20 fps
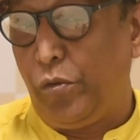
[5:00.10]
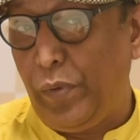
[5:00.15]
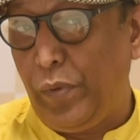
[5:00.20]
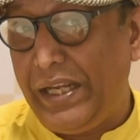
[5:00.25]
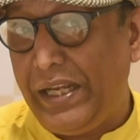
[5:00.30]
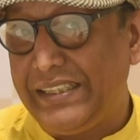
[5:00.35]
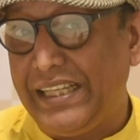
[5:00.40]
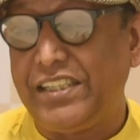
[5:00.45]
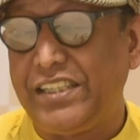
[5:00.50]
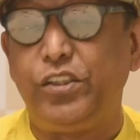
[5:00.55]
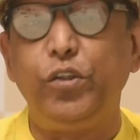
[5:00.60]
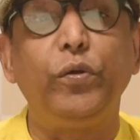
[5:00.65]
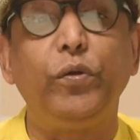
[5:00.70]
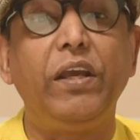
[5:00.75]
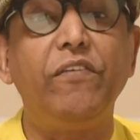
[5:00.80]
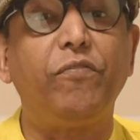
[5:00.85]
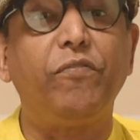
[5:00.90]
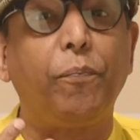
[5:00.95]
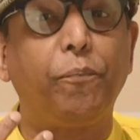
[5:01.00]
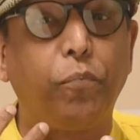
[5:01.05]
the way that you
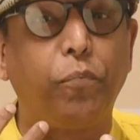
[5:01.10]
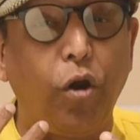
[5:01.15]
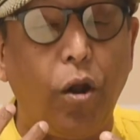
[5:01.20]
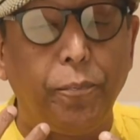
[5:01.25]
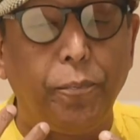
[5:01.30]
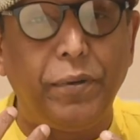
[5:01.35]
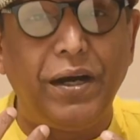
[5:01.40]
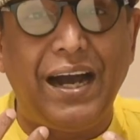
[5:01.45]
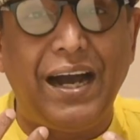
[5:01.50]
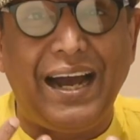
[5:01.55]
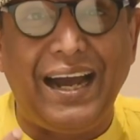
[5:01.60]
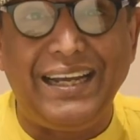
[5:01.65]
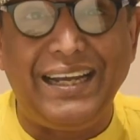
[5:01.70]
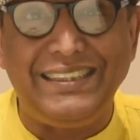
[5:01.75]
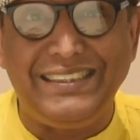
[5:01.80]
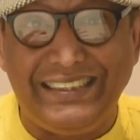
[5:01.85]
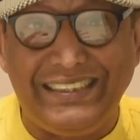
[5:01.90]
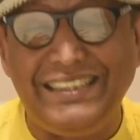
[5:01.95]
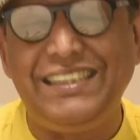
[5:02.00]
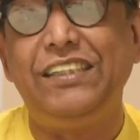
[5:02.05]
give a proper
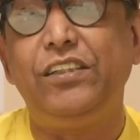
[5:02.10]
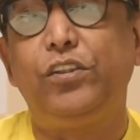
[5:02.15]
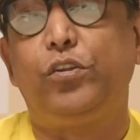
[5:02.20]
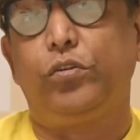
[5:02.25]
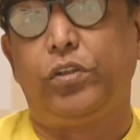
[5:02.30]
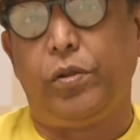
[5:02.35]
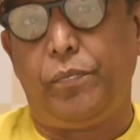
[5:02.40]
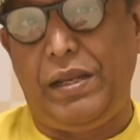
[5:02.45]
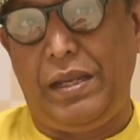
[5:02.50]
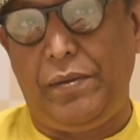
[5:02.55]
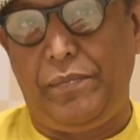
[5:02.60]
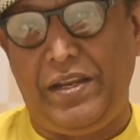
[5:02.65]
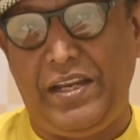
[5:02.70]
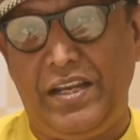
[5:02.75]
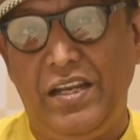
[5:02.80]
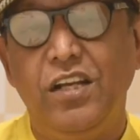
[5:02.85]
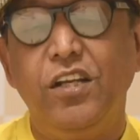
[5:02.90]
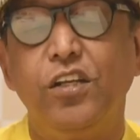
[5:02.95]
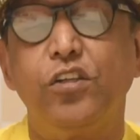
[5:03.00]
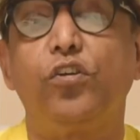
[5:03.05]
hygiene to the
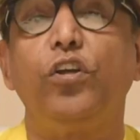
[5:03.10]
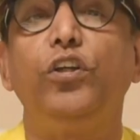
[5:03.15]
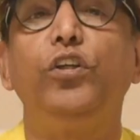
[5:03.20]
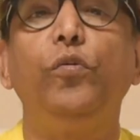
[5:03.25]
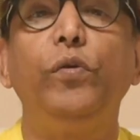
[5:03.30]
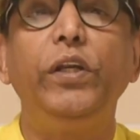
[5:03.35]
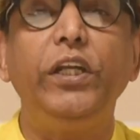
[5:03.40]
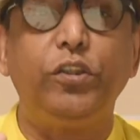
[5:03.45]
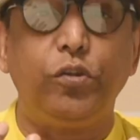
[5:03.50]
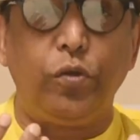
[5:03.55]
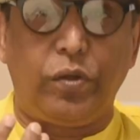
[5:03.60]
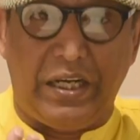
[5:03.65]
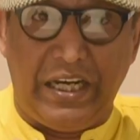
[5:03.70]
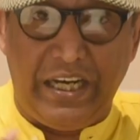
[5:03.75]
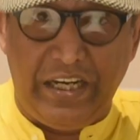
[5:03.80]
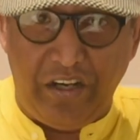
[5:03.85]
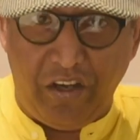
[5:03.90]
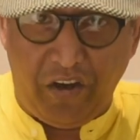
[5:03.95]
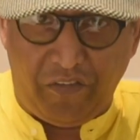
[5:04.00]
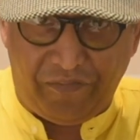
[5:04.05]
baby. So you need to
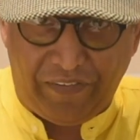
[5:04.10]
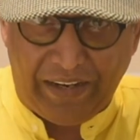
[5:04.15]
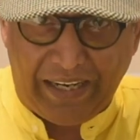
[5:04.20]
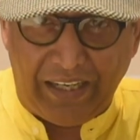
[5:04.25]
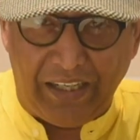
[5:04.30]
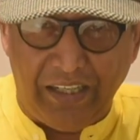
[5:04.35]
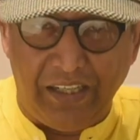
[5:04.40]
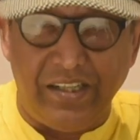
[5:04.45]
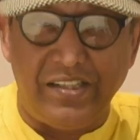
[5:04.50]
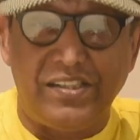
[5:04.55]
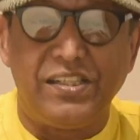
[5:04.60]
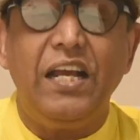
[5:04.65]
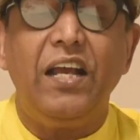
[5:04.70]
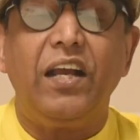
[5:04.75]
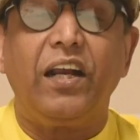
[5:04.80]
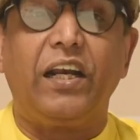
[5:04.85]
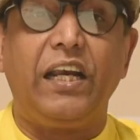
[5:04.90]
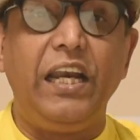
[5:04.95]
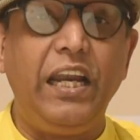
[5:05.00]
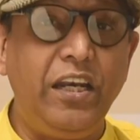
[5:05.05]
clean your fingers,
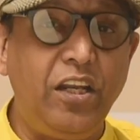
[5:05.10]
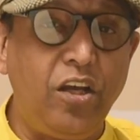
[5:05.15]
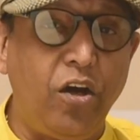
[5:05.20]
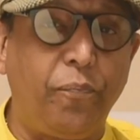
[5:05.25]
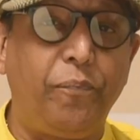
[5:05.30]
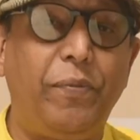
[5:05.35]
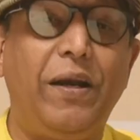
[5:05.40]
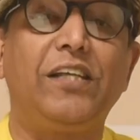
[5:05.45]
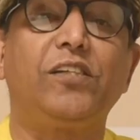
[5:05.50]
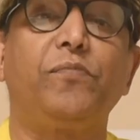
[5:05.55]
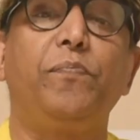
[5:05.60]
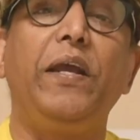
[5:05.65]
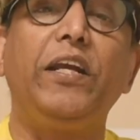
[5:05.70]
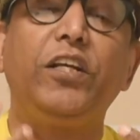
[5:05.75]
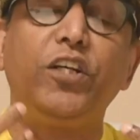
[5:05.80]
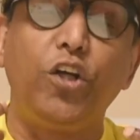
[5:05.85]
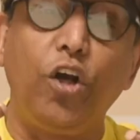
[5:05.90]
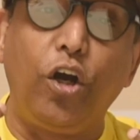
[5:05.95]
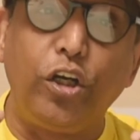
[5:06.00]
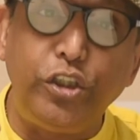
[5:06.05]
clean your breast,
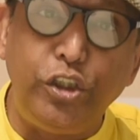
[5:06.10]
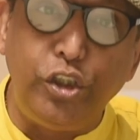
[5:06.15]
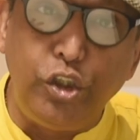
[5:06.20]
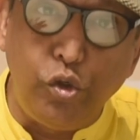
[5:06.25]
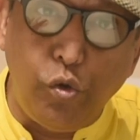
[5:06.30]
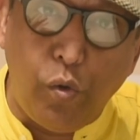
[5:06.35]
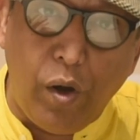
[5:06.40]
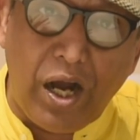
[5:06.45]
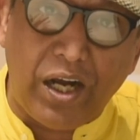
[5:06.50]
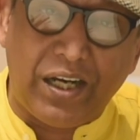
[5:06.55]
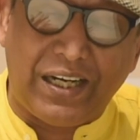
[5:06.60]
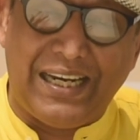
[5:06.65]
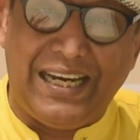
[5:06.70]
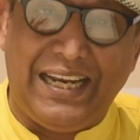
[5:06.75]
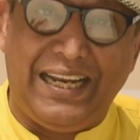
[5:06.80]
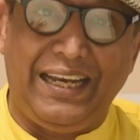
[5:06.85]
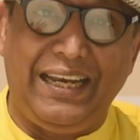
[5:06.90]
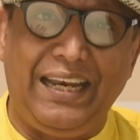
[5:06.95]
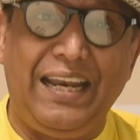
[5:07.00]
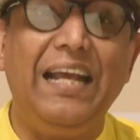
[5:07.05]
make sure you are
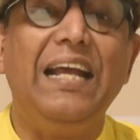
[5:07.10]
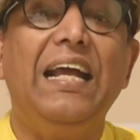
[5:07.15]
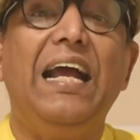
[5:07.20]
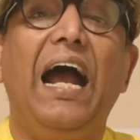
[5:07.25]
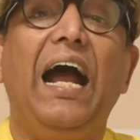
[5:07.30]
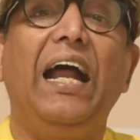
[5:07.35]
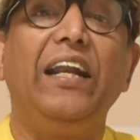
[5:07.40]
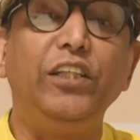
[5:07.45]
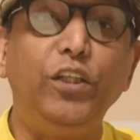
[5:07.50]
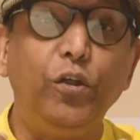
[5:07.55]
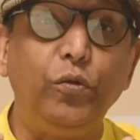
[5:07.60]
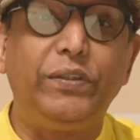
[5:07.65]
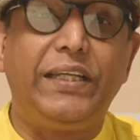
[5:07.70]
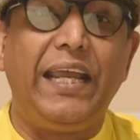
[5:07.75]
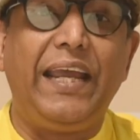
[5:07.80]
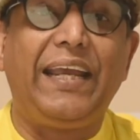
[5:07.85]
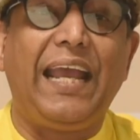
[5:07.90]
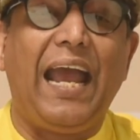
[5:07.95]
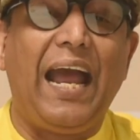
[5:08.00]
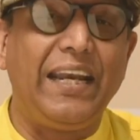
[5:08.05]
clean and you
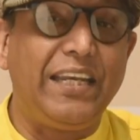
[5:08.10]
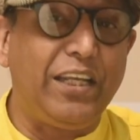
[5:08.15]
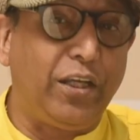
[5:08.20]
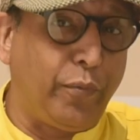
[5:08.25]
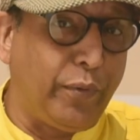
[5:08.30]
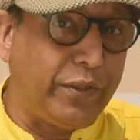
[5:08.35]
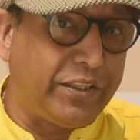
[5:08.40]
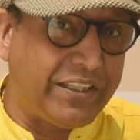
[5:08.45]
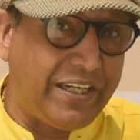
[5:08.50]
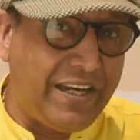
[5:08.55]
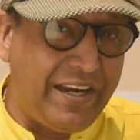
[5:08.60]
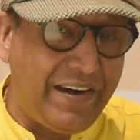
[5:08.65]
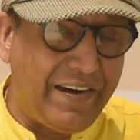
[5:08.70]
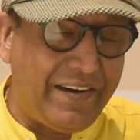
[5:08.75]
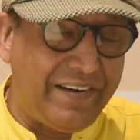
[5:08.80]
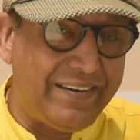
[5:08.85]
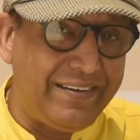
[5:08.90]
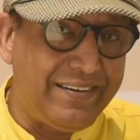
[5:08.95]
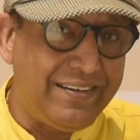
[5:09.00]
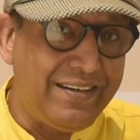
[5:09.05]
take adequate
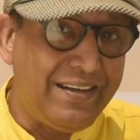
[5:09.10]
care.